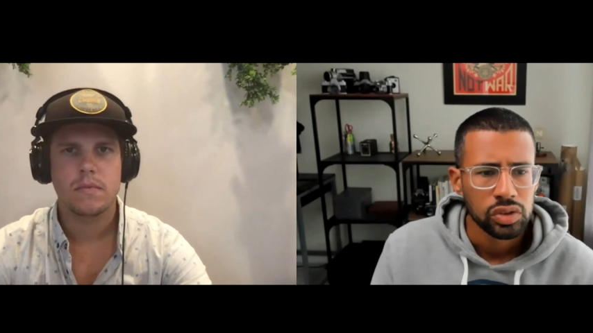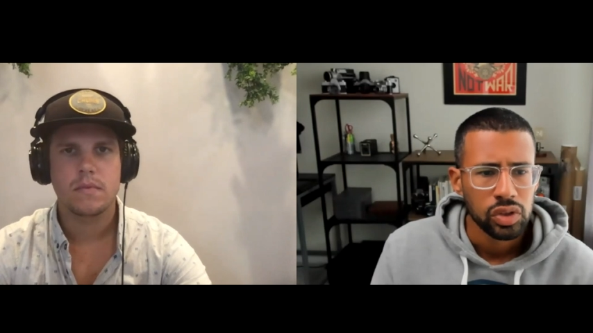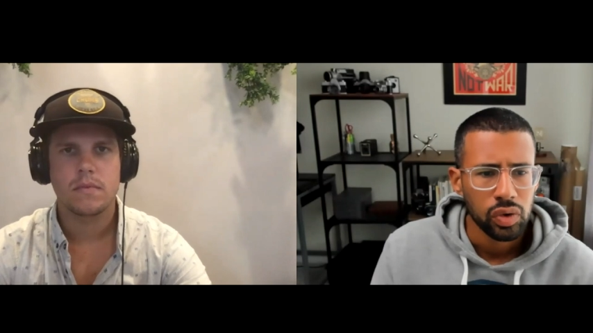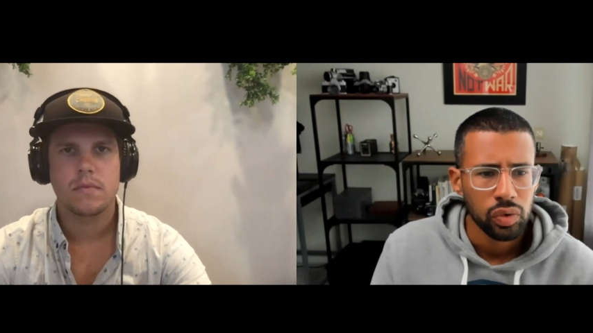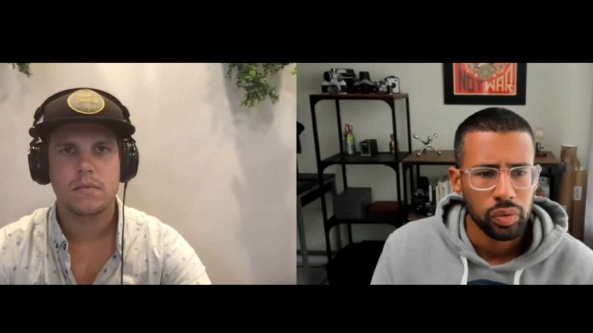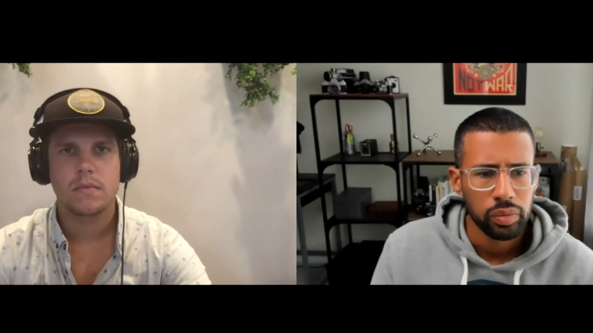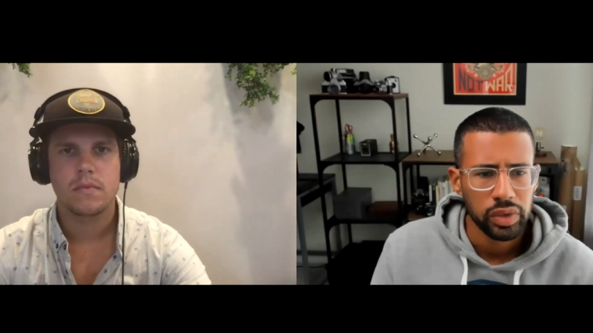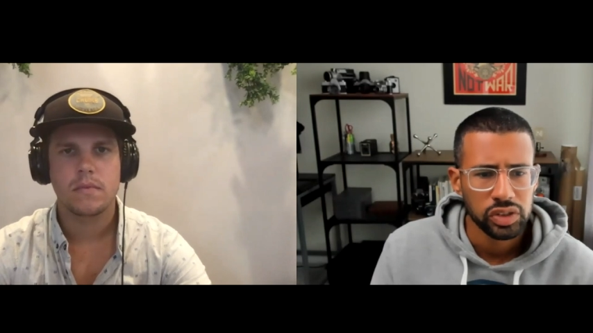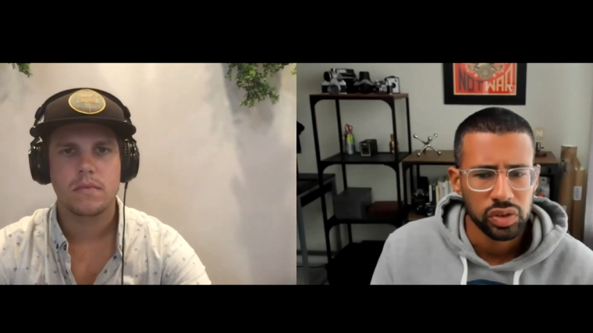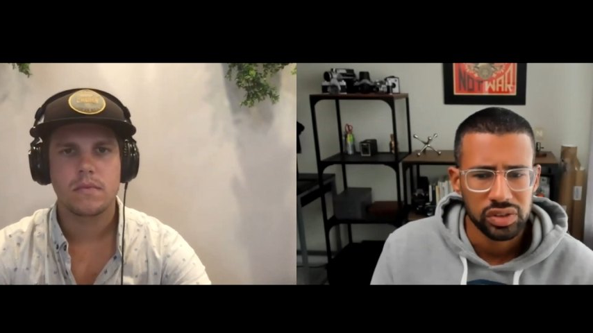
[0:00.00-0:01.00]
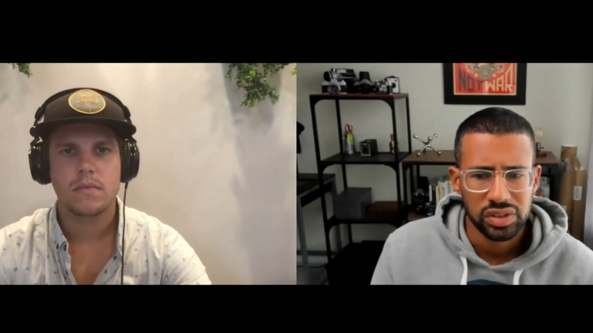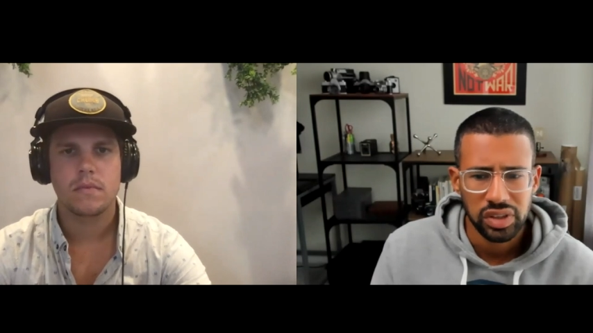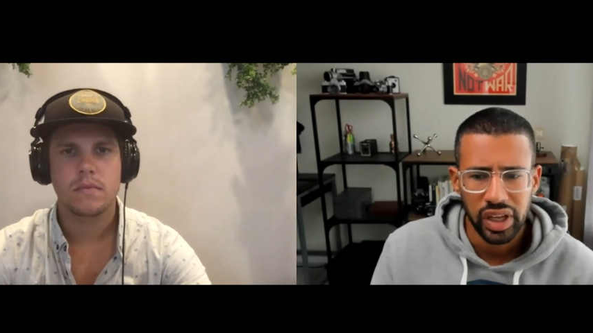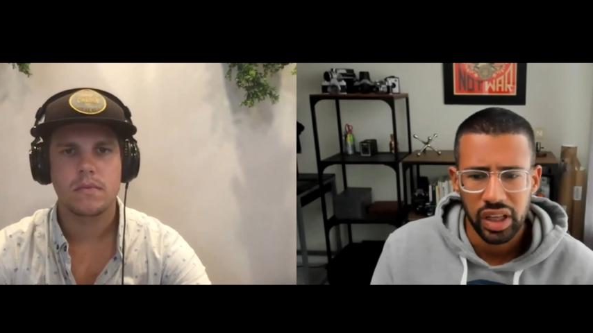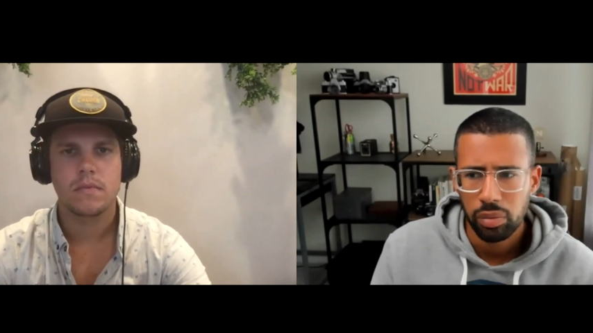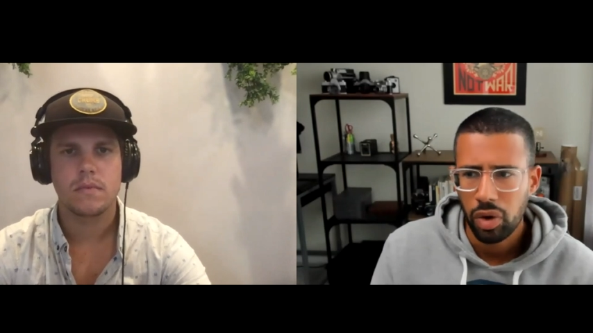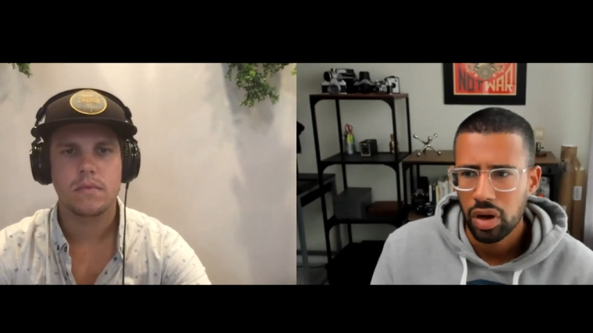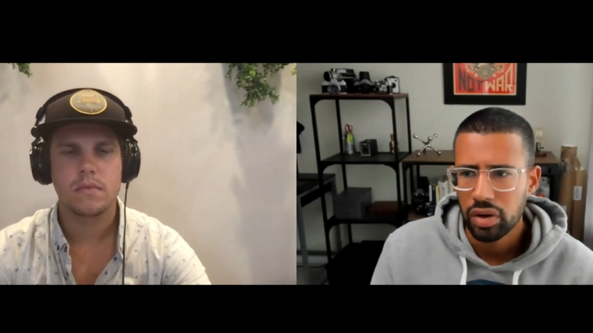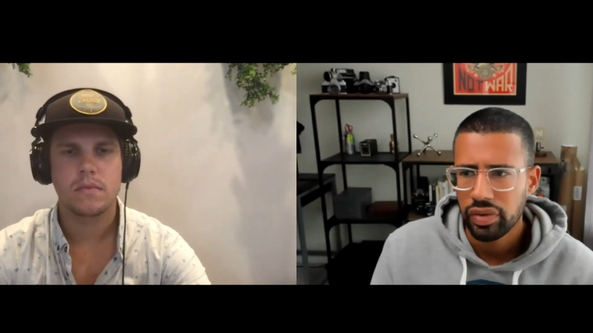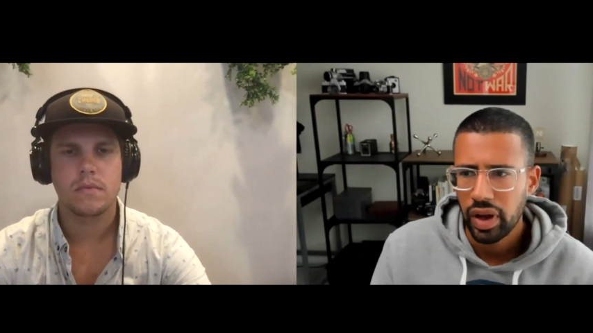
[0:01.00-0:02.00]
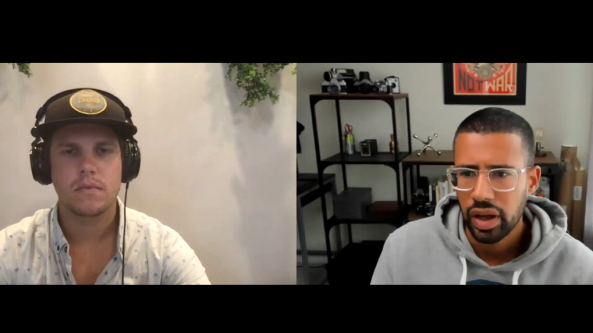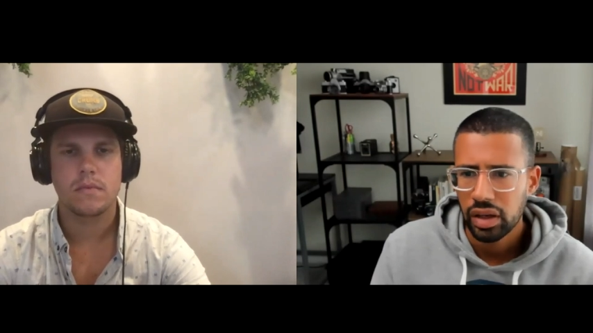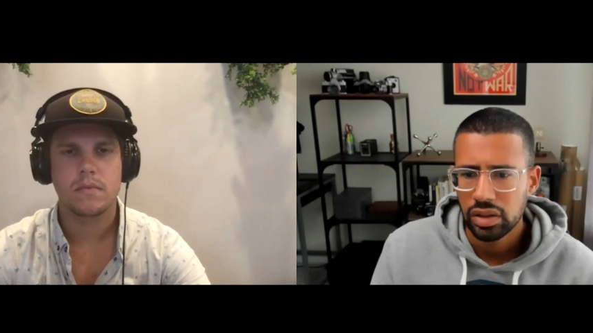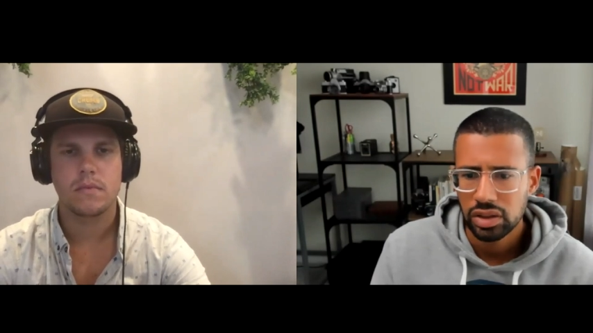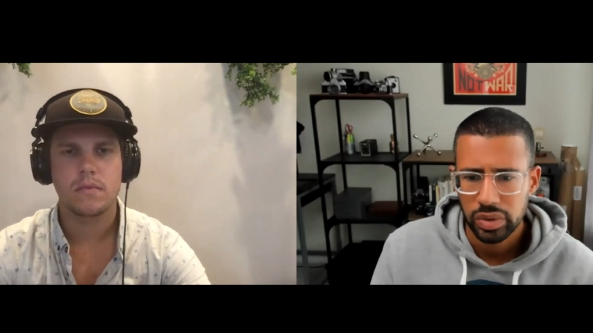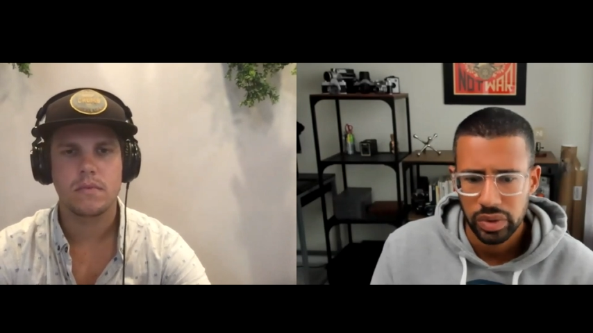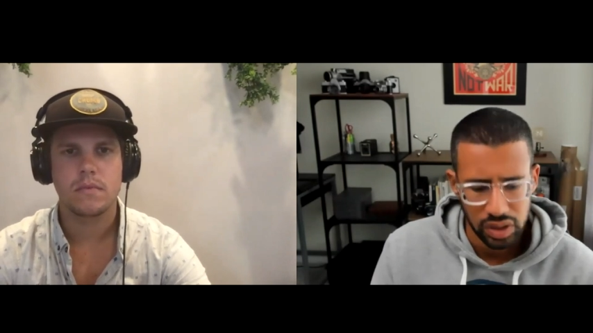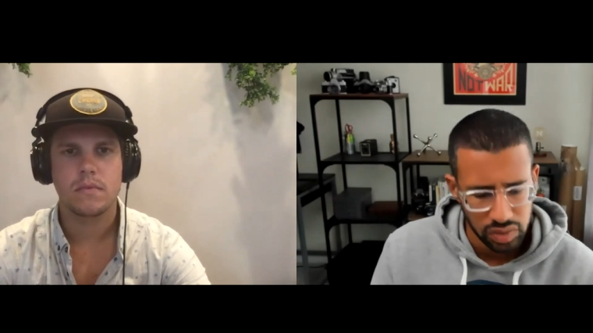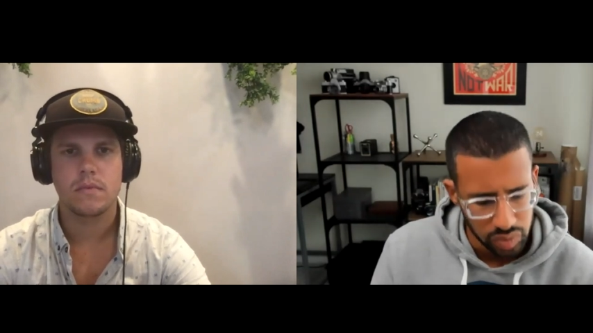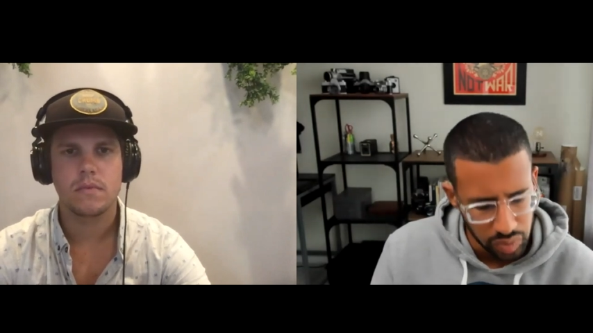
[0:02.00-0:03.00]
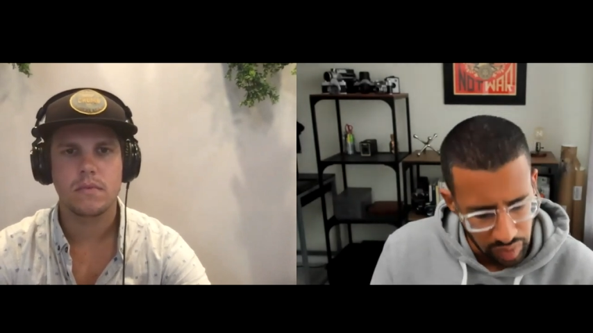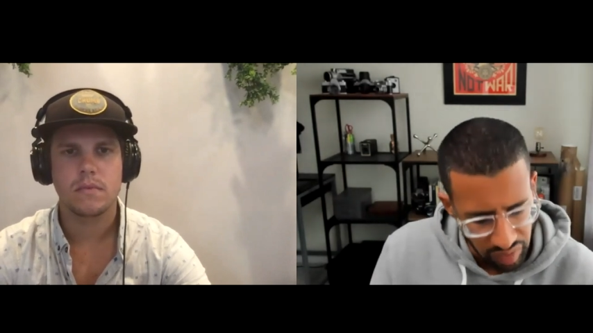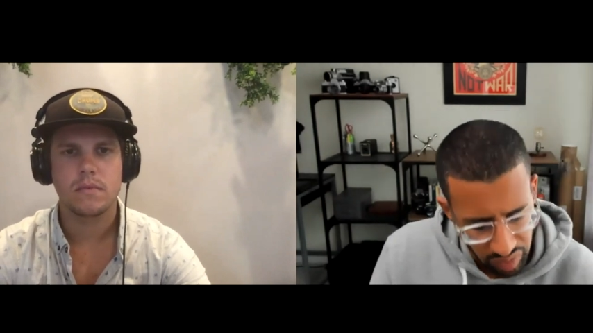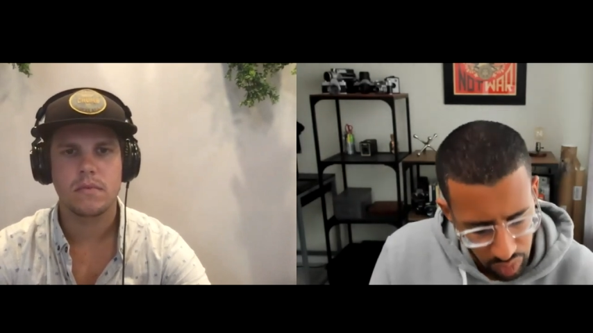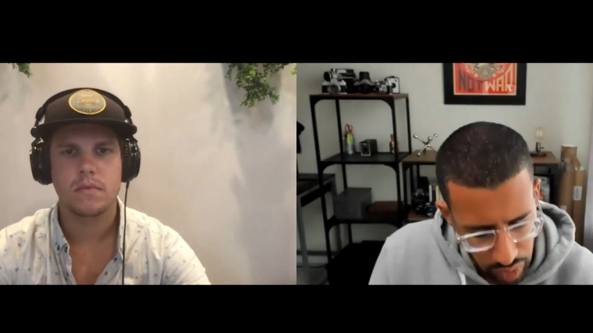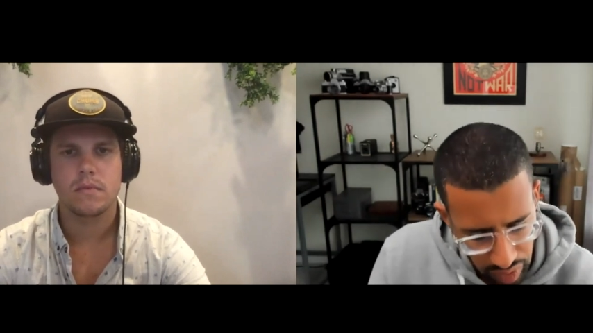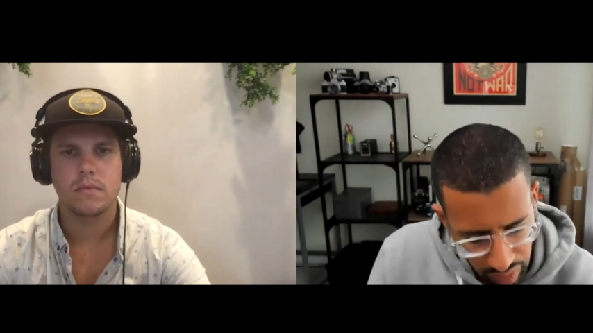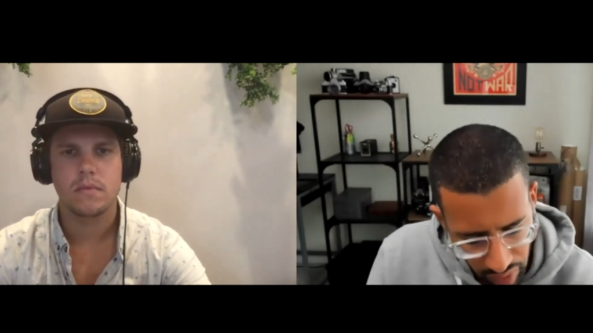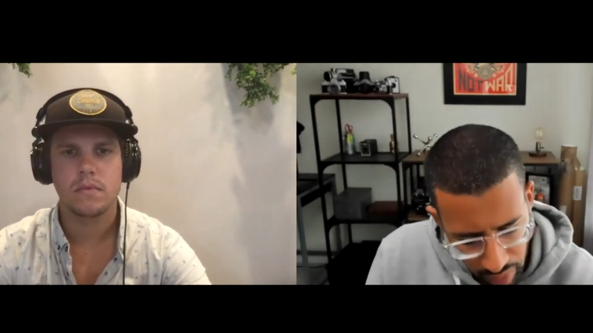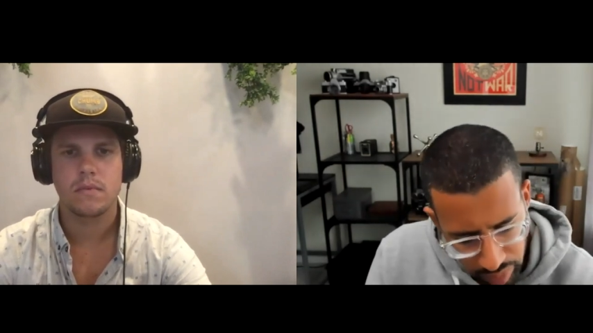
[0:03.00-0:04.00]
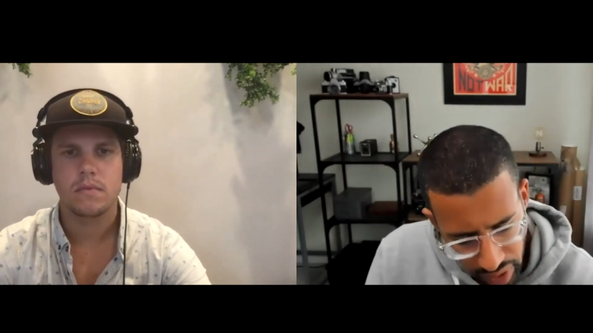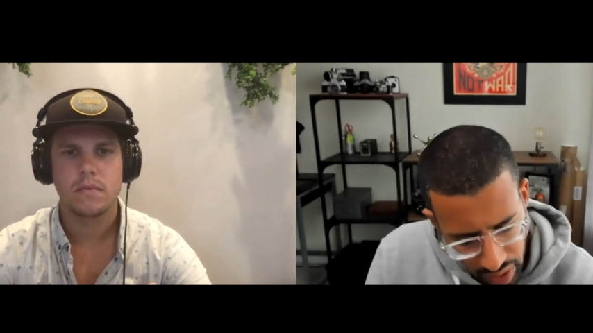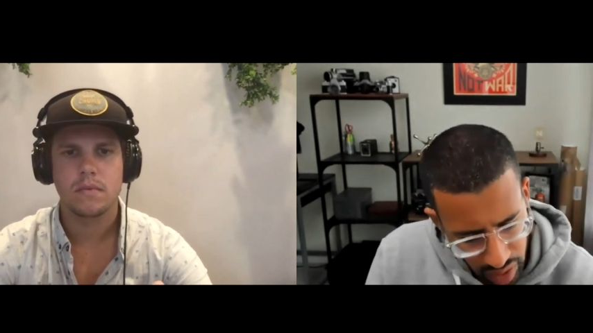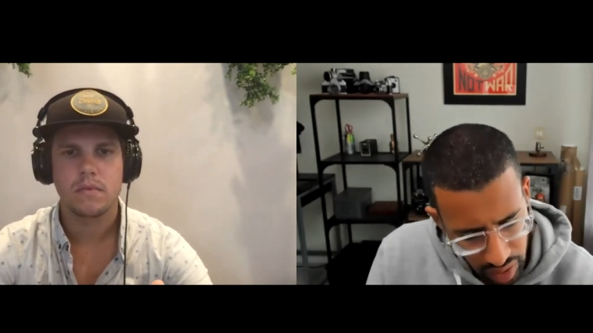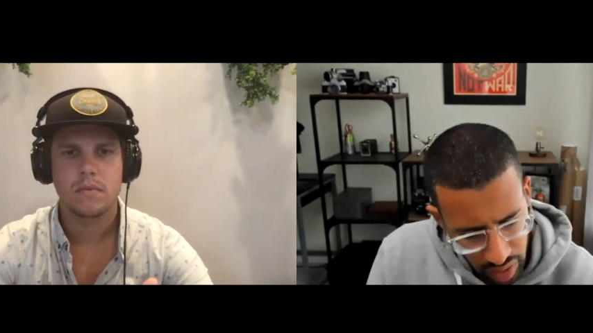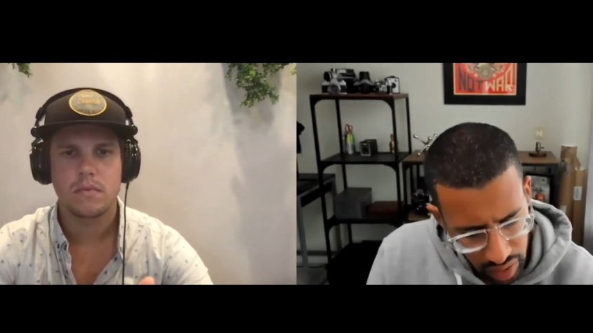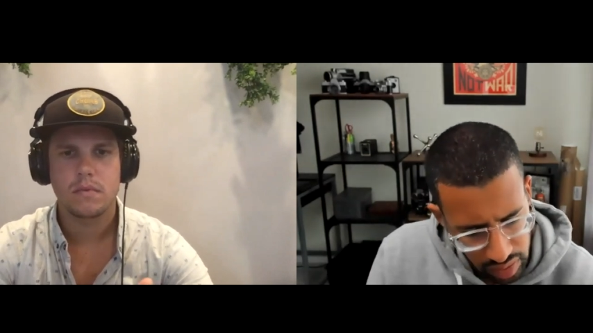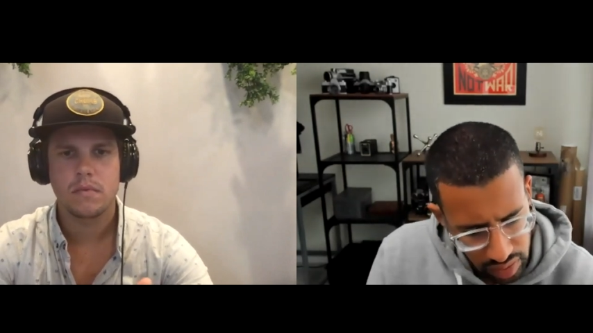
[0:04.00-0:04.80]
Speaker 1: So this one's slightly modified just because we we updated it